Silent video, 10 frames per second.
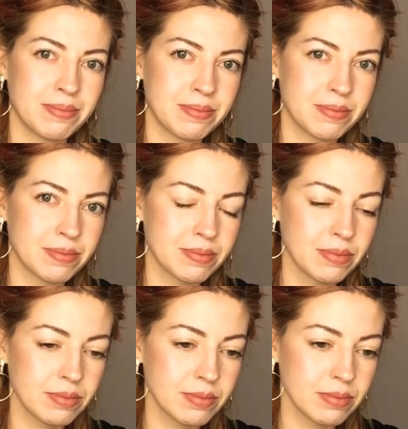
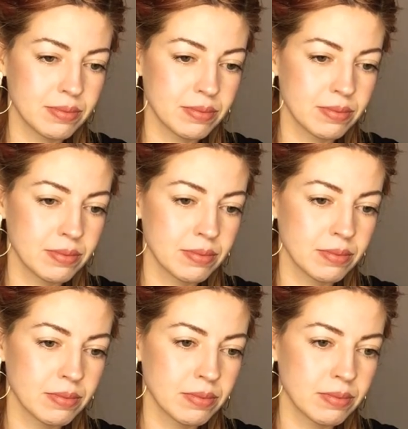
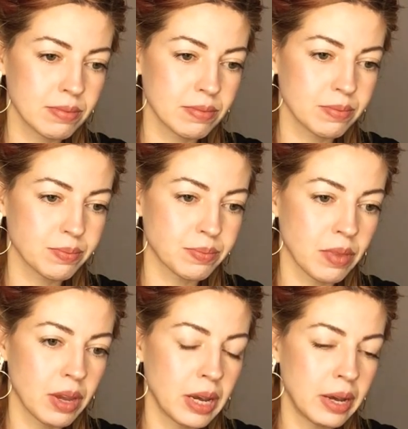
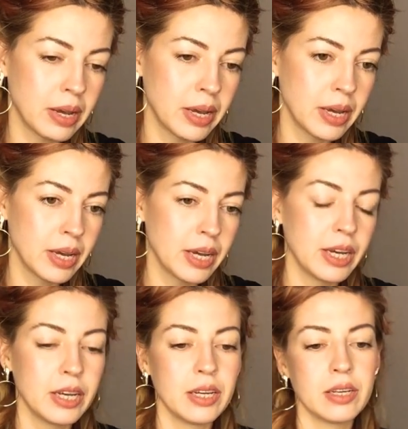
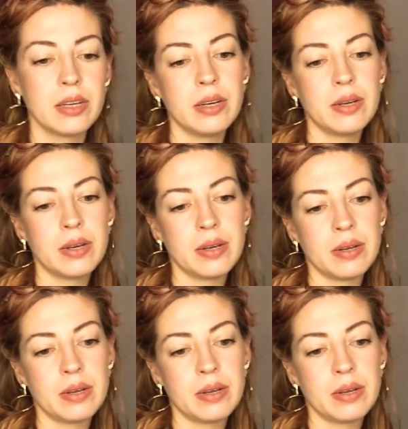Nobody speaks.